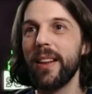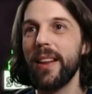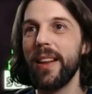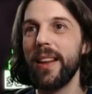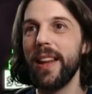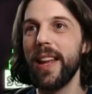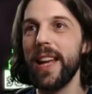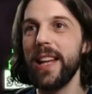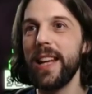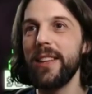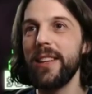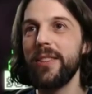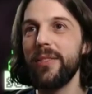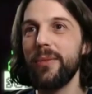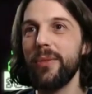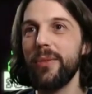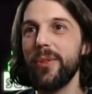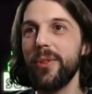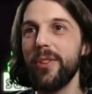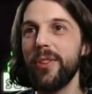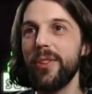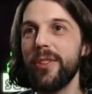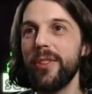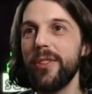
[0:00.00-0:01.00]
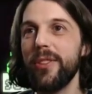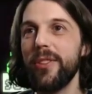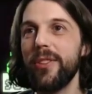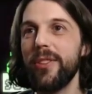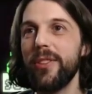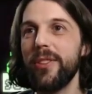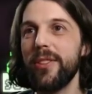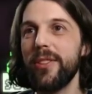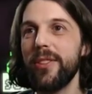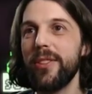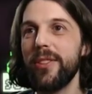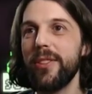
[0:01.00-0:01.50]
Lanius
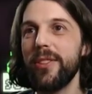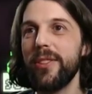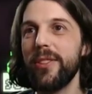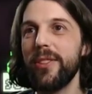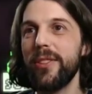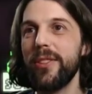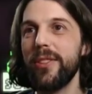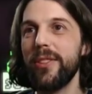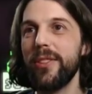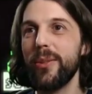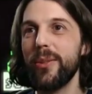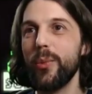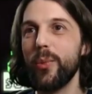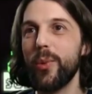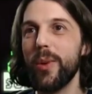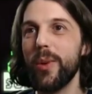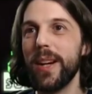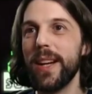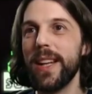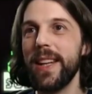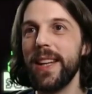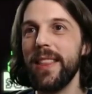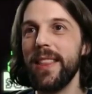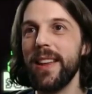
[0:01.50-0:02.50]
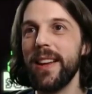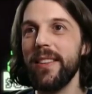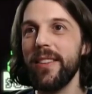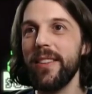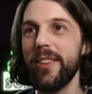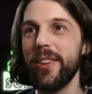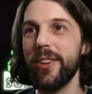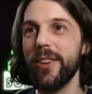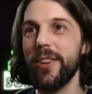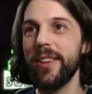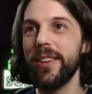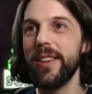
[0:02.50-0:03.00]
versus 1. That's
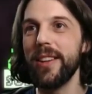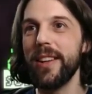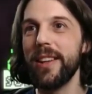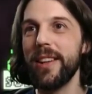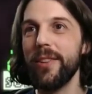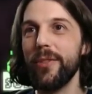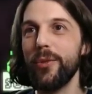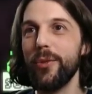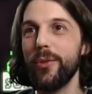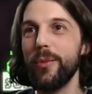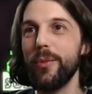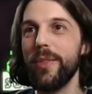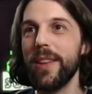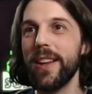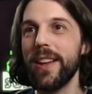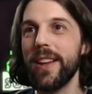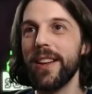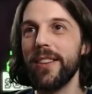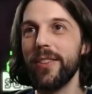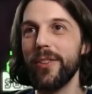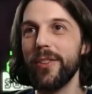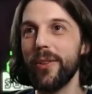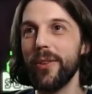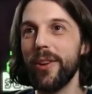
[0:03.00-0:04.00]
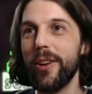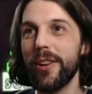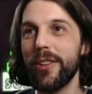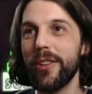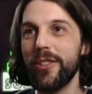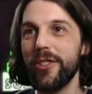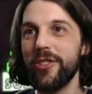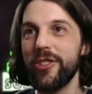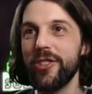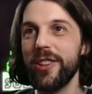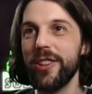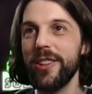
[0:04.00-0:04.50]
good. In a room that has no
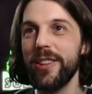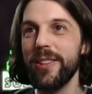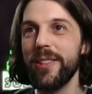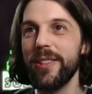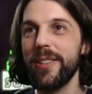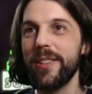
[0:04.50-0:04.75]
oxygen.